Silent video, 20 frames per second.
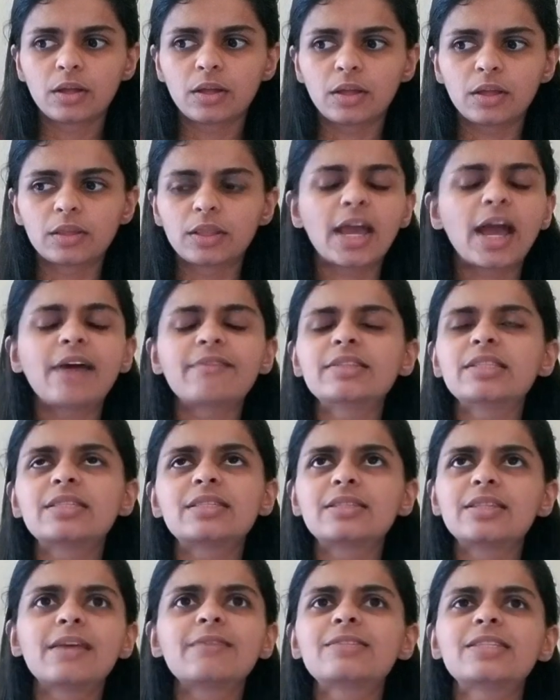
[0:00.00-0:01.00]
they haven't,
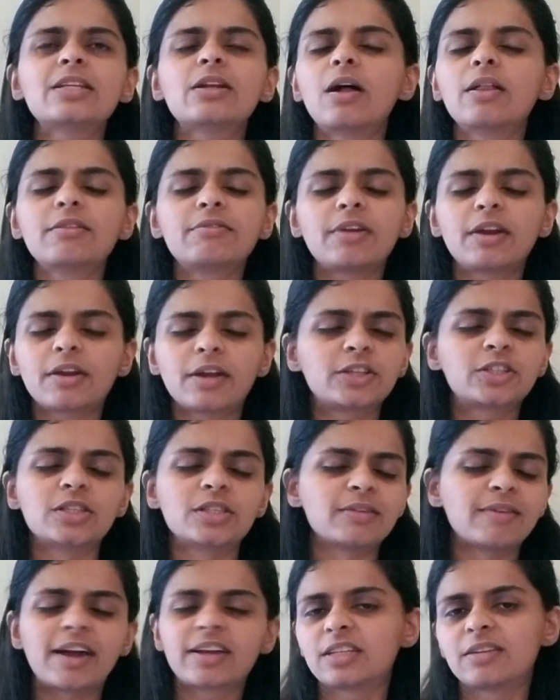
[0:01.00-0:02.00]
they've seen all the variations
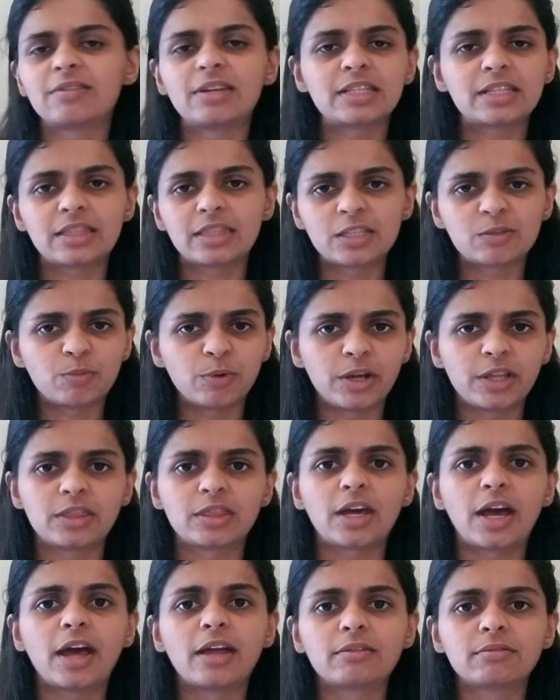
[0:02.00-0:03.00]
of activities at this point
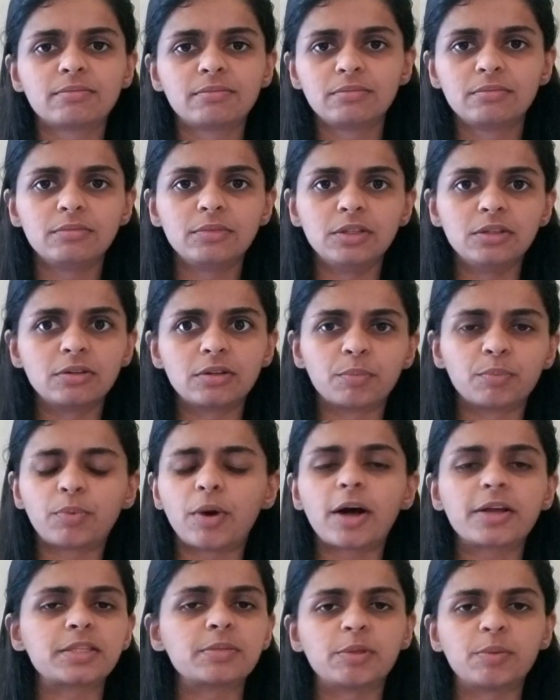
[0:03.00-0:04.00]
that you can
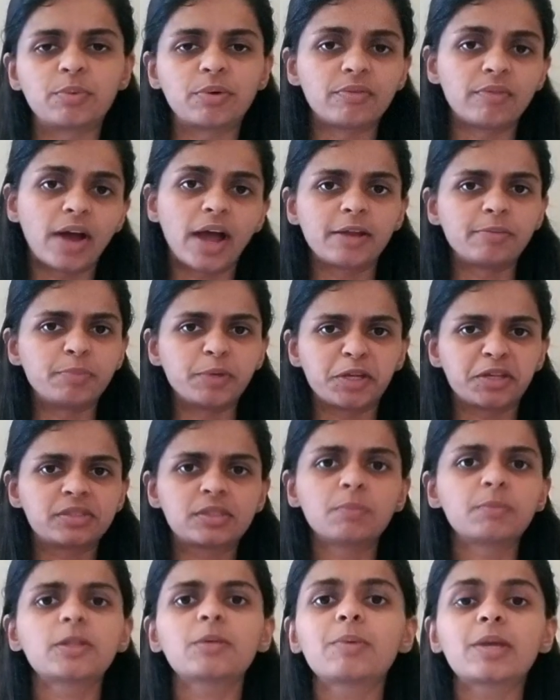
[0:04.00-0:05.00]
possibly provide be,
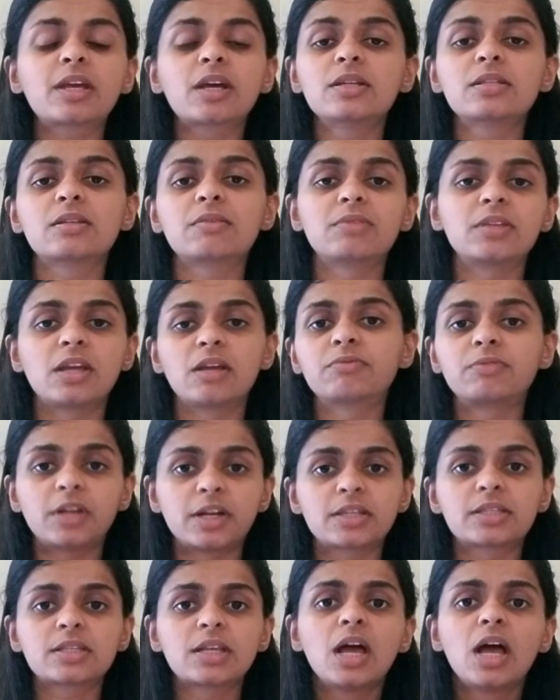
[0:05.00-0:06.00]
simply because of the
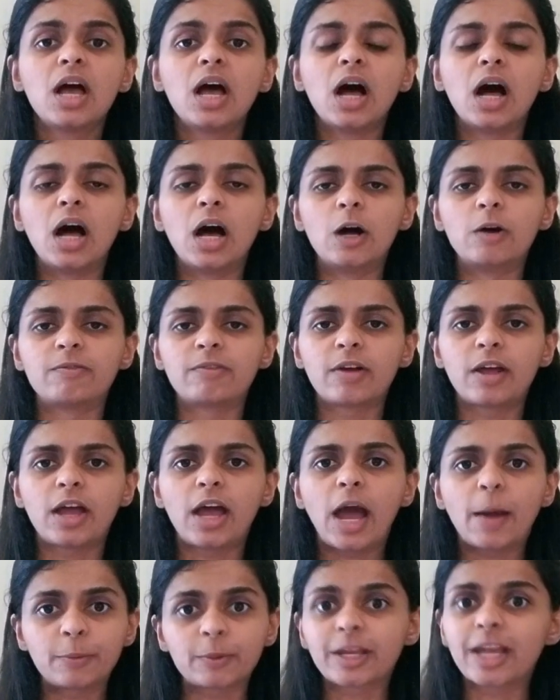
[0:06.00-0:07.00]
influx of
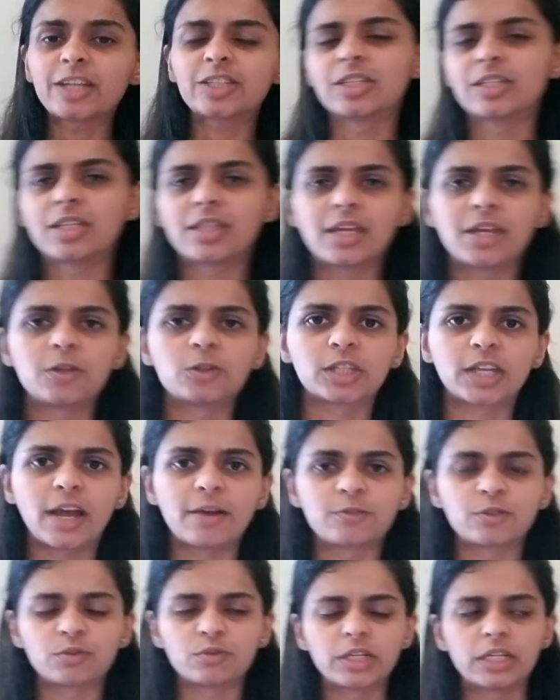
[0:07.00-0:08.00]
applications that they usually
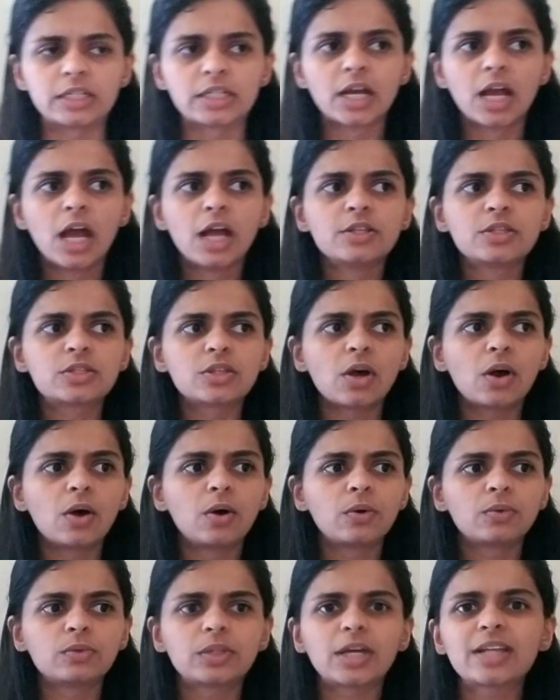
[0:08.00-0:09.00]
have to read.
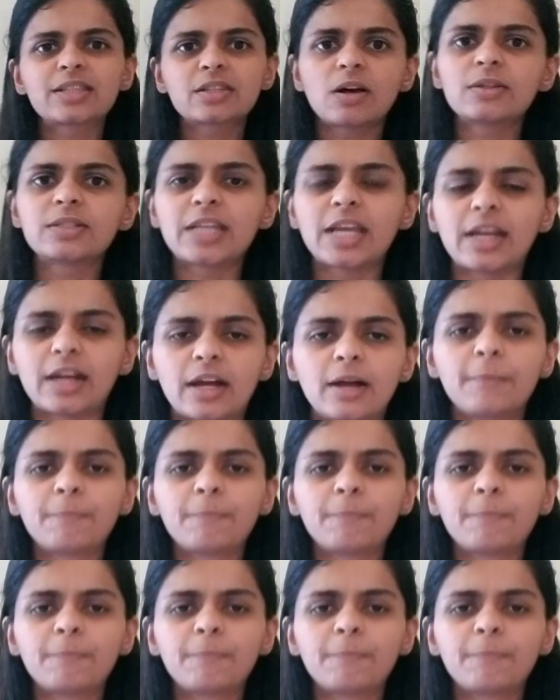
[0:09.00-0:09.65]
So that's all data.